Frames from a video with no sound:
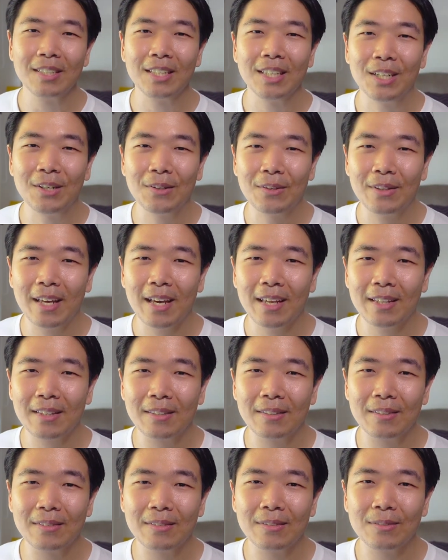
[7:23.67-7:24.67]
You know, that
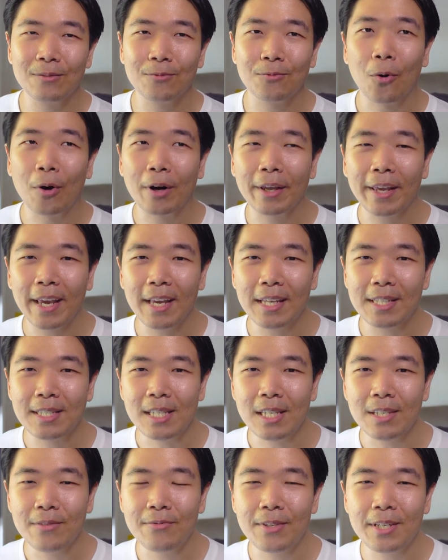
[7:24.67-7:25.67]
4K
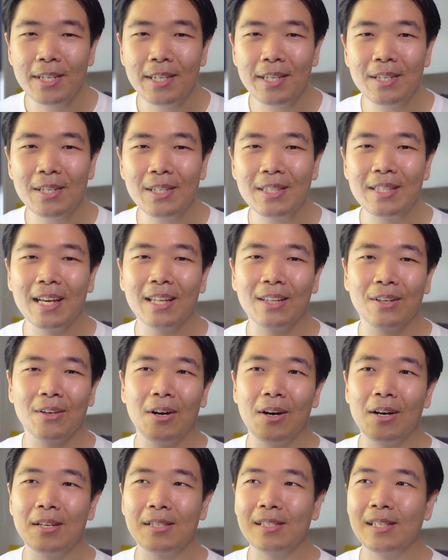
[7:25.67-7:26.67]
TV that
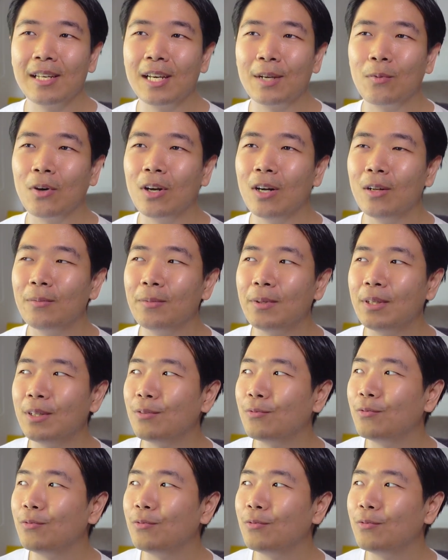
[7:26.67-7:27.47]
costs like probably